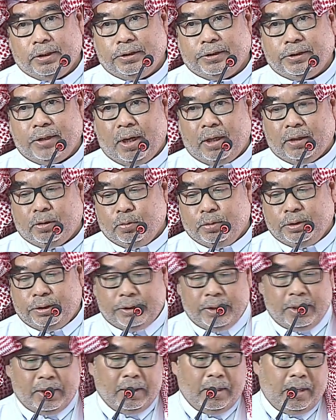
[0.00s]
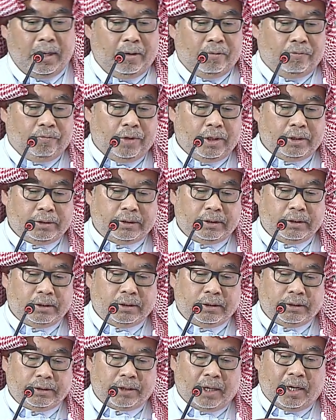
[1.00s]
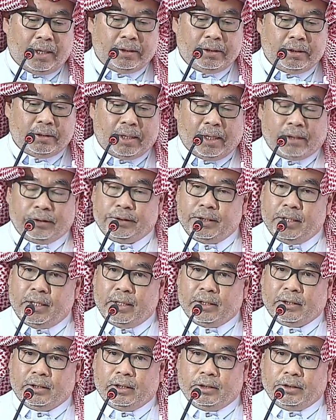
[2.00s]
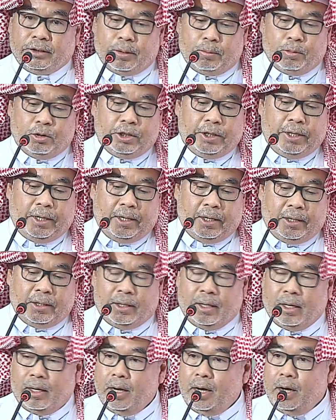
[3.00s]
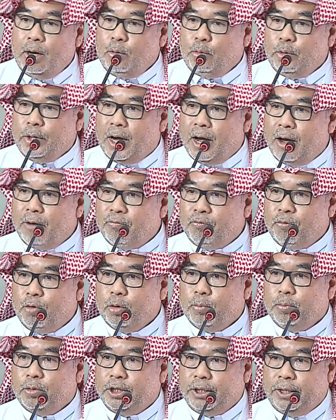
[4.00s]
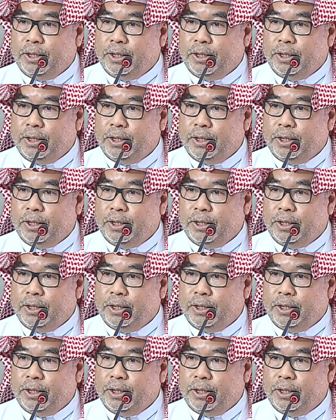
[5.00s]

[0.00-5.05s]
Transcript: start with the first decided and selected the body area. We have 4 body